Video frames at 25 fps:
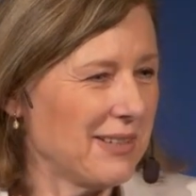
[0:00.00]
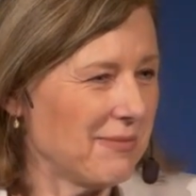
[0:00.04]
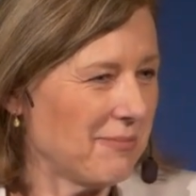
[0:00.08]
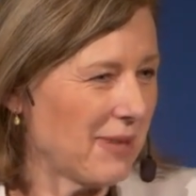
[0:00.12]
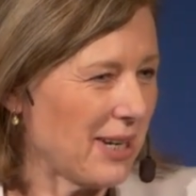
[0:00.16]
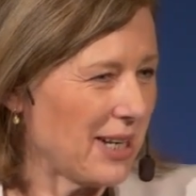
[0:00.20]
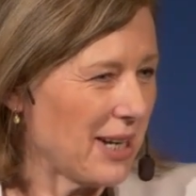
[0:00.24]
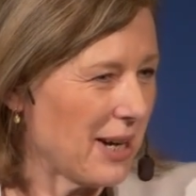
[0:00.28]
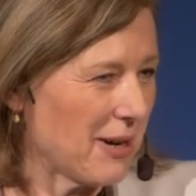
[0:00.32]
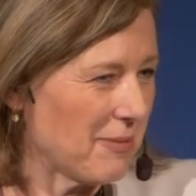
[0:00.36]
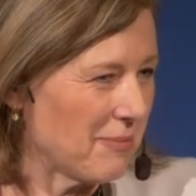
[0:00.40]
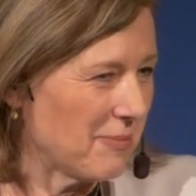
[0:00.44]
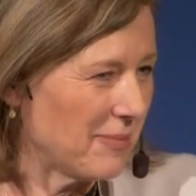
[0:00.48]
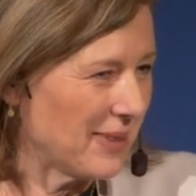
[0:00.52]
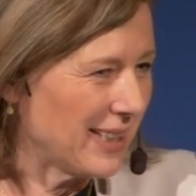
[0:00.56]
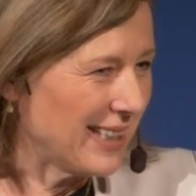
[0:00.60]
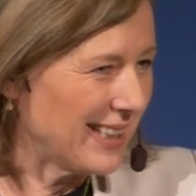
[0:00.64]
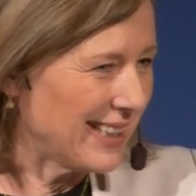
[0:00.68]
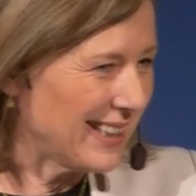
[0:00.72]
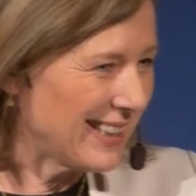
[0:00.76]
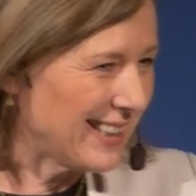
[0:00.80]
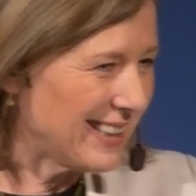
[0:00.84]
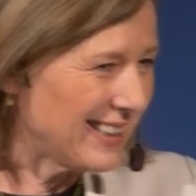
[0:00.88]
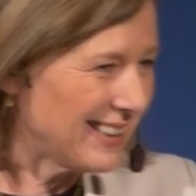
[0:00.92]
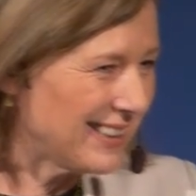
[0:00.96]
Madame
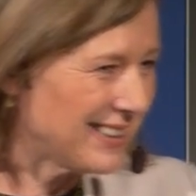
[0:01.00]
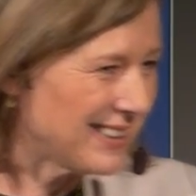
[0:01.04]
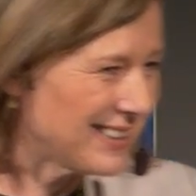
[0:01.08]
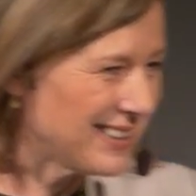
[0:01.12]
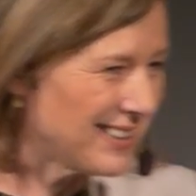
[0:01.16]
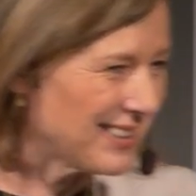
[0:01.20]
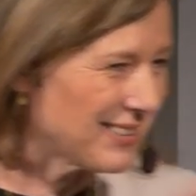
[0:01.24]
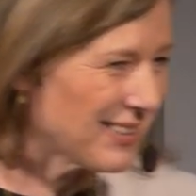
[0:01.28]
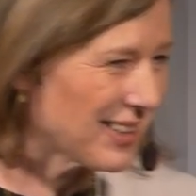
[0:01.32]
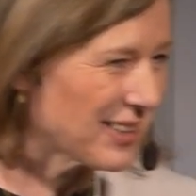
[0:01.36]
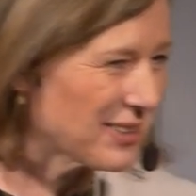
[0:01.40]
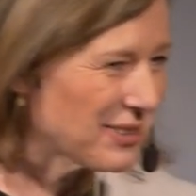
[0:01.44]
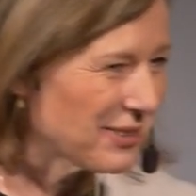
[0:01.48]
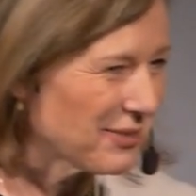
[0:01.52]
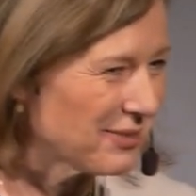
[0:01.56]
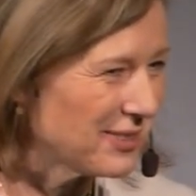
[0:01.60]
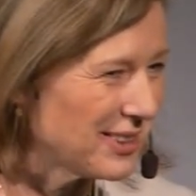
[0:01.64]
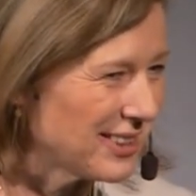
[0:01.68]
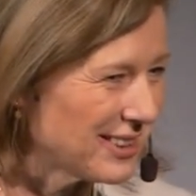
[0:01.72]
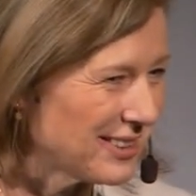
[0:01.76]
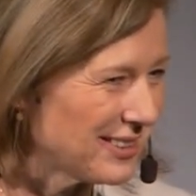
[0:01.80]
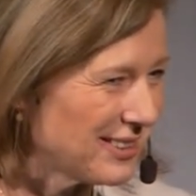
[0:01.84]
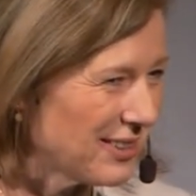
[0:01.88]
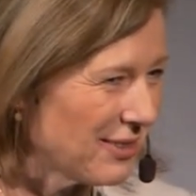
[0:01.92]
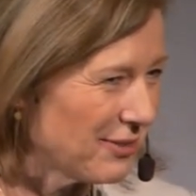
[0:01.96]
Director of
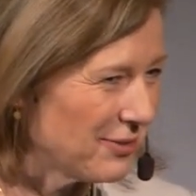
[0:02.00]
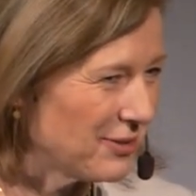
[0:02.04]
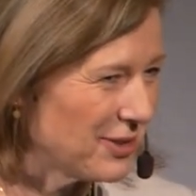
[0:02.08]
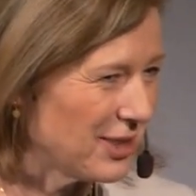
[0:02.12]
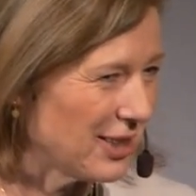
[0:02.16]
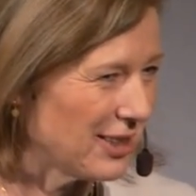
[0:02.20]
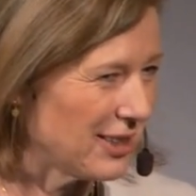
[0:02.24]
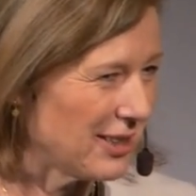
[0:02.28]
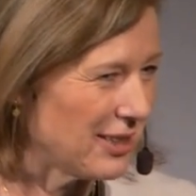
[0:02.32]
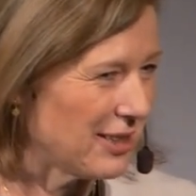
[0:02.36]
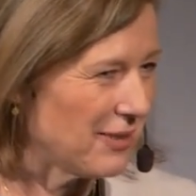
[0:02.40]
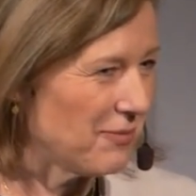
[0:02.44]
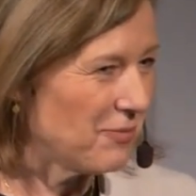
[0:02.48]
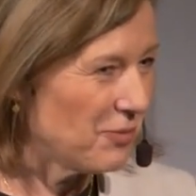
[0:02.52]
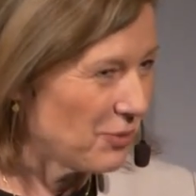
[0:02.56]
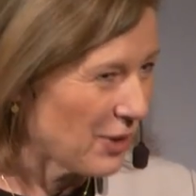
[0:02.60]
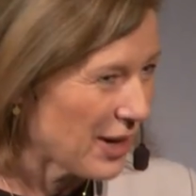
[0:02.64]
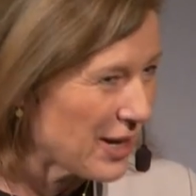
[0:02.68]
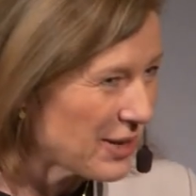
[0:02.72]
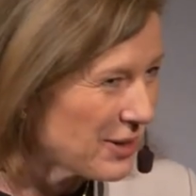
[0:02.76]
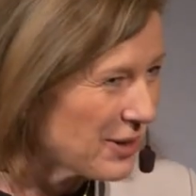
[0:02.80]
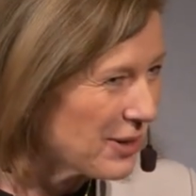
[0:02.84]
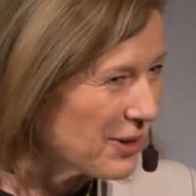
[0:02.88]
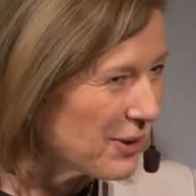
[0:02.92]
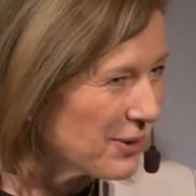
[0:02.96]
the
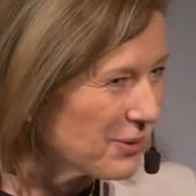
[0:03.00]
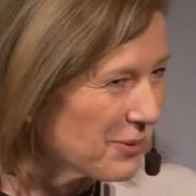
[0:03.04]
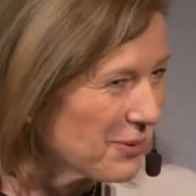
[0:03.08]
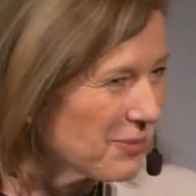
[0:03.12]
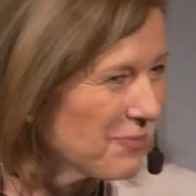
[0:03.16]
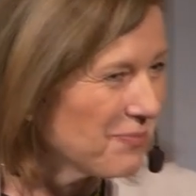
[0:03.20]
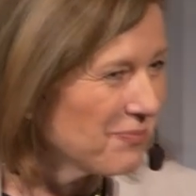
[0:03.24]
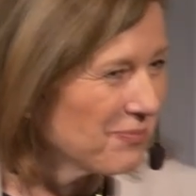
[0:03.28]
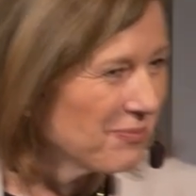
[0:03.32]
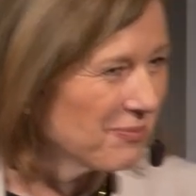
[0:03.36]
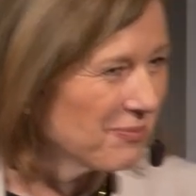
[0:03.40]
Radio,